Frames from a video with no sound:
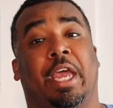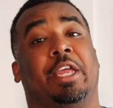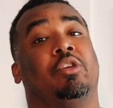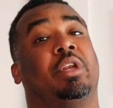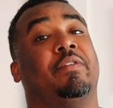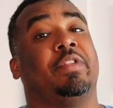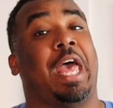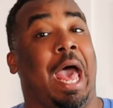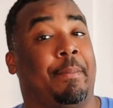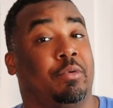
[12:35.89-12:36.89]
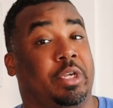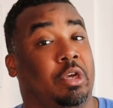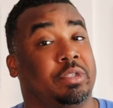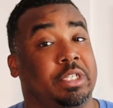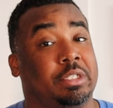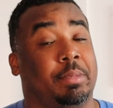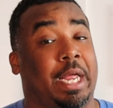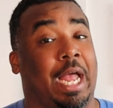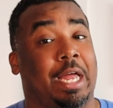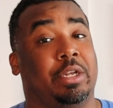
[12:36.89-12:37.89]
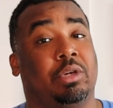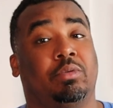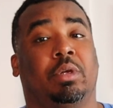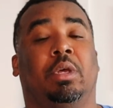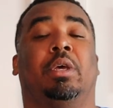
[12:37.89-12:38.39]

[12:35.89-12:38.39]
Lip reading: and you live in the Apple ecosystem like I do,